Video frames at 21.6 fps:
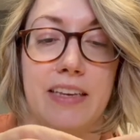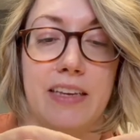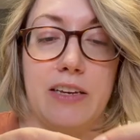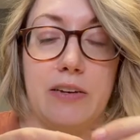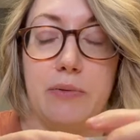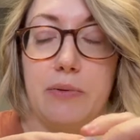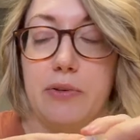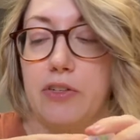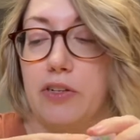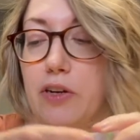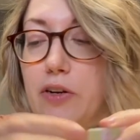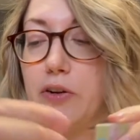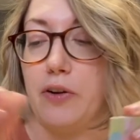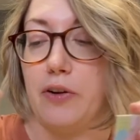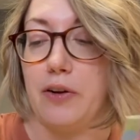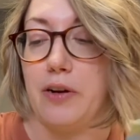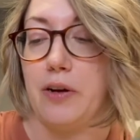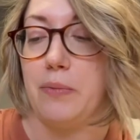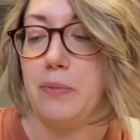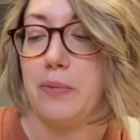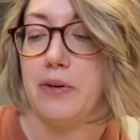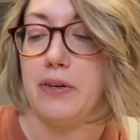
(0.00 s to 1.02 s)
which are
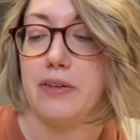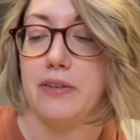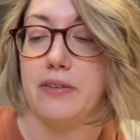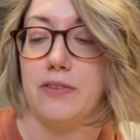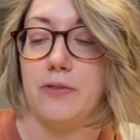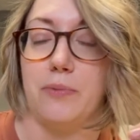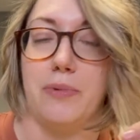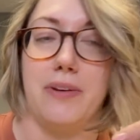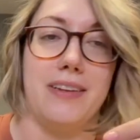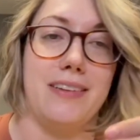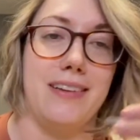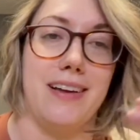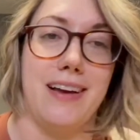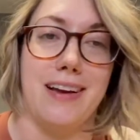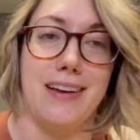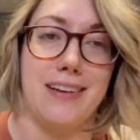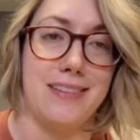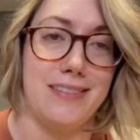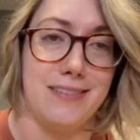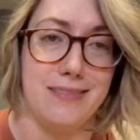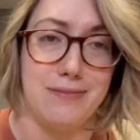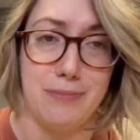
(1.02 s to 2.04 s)
grown-up books, but
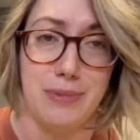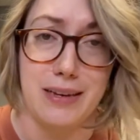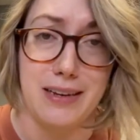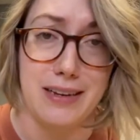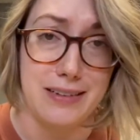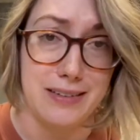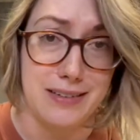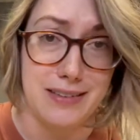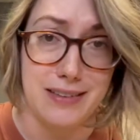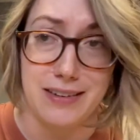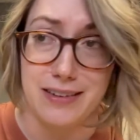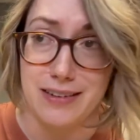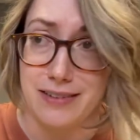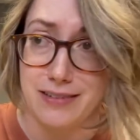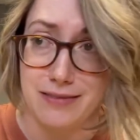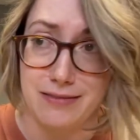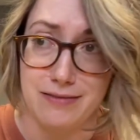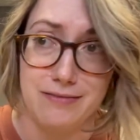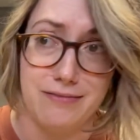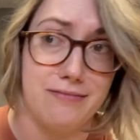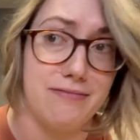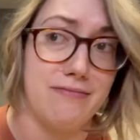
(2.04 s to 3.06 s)
not because they're
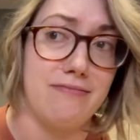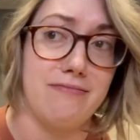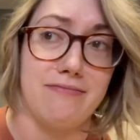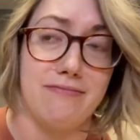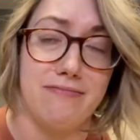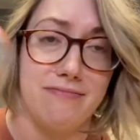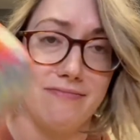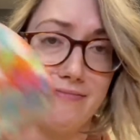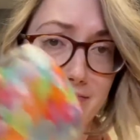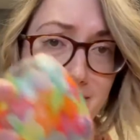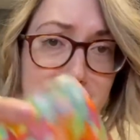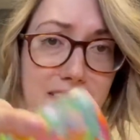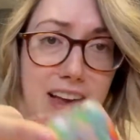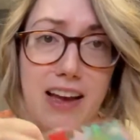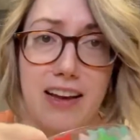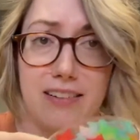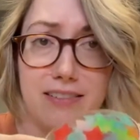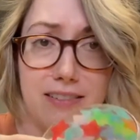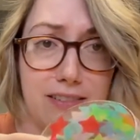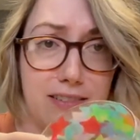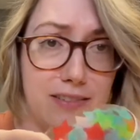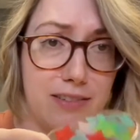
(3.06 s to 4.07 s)
not
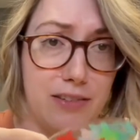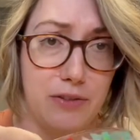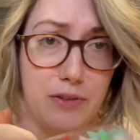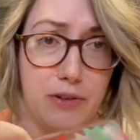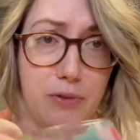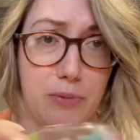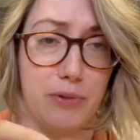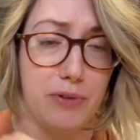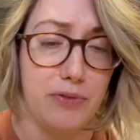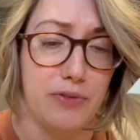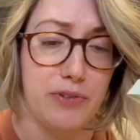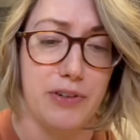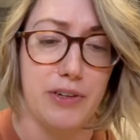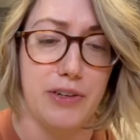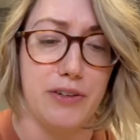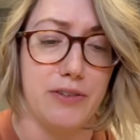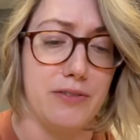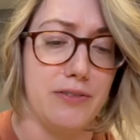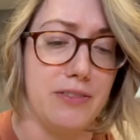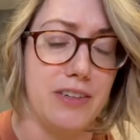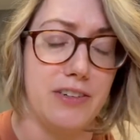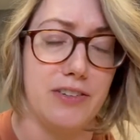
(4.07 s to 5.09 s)
suitable for
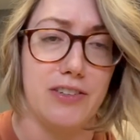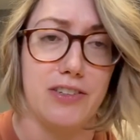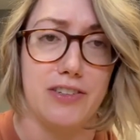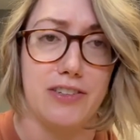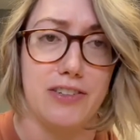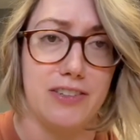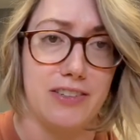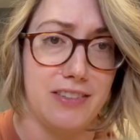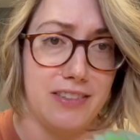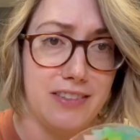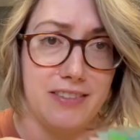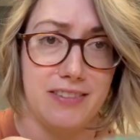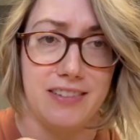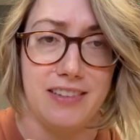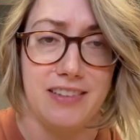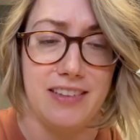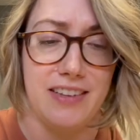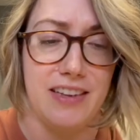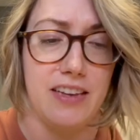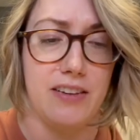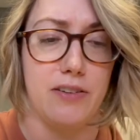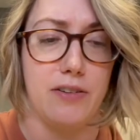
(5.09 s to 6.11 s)
you. They're just
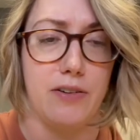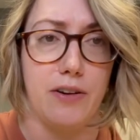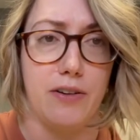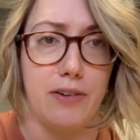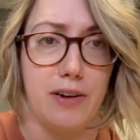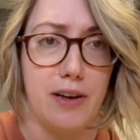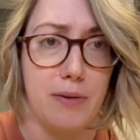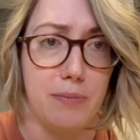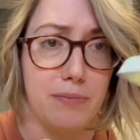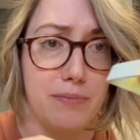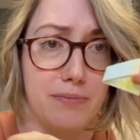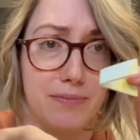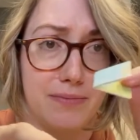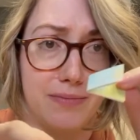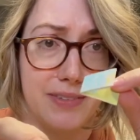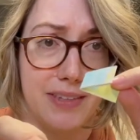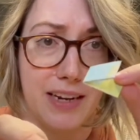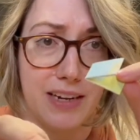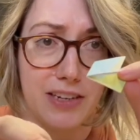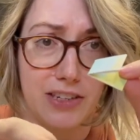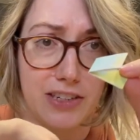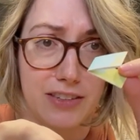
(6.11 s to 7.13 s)
in grown-up
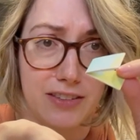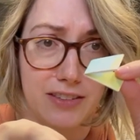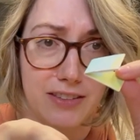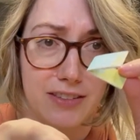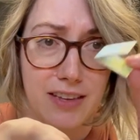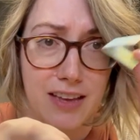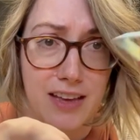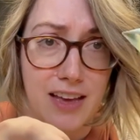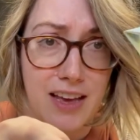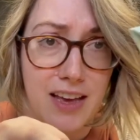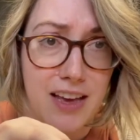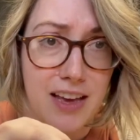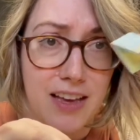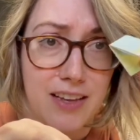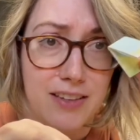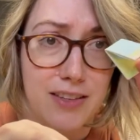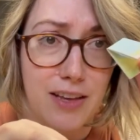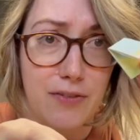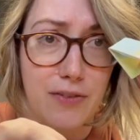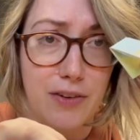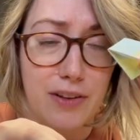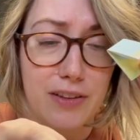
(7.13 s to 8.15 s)
sections.
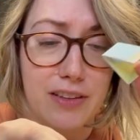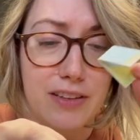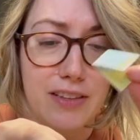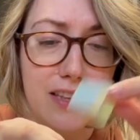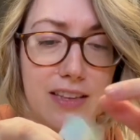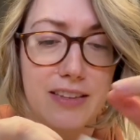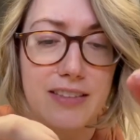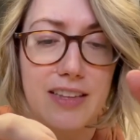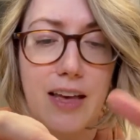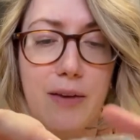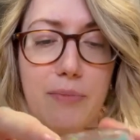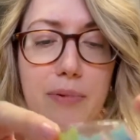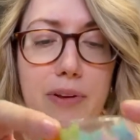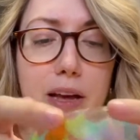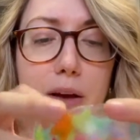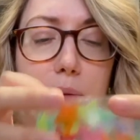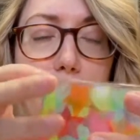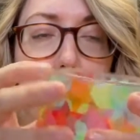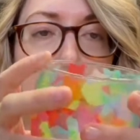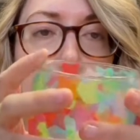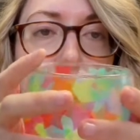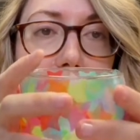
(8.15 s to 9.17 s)
So I folded this up and I'll
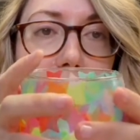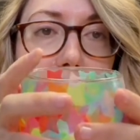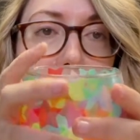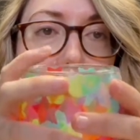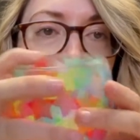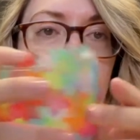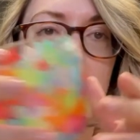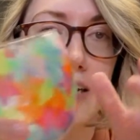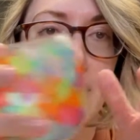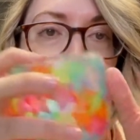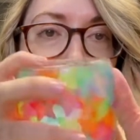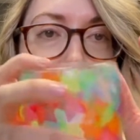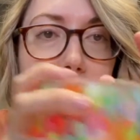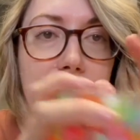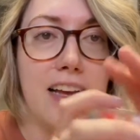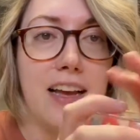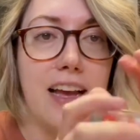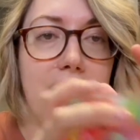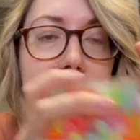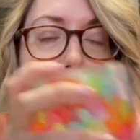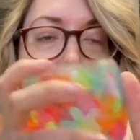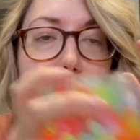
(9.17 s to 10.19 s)
put it in there,
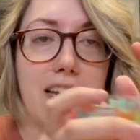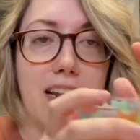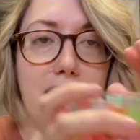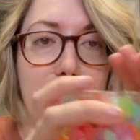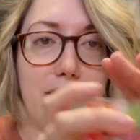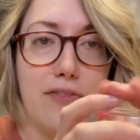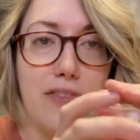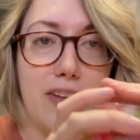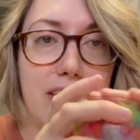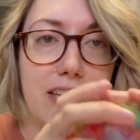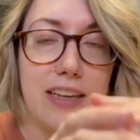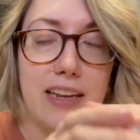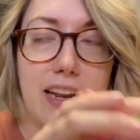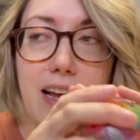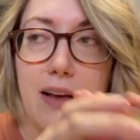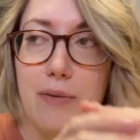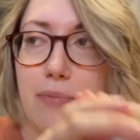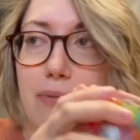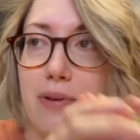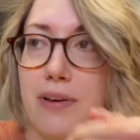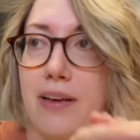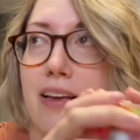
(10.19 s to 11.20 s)
and then I'll fill it
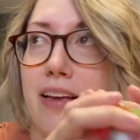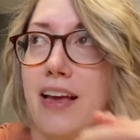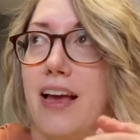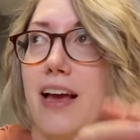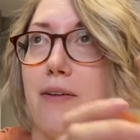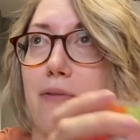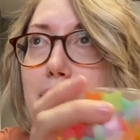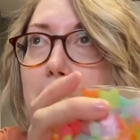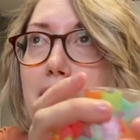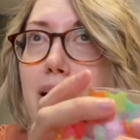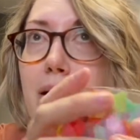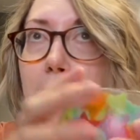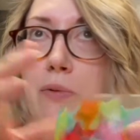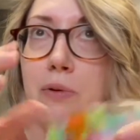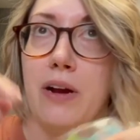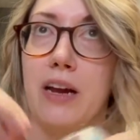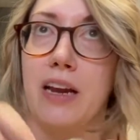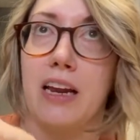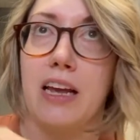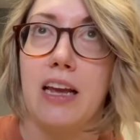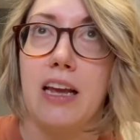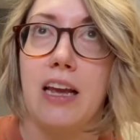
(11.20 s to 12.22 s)
up, and when I'm
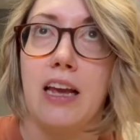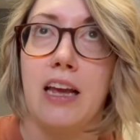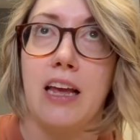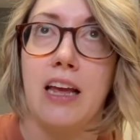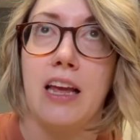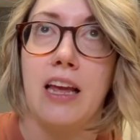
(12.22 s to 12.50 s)
ready,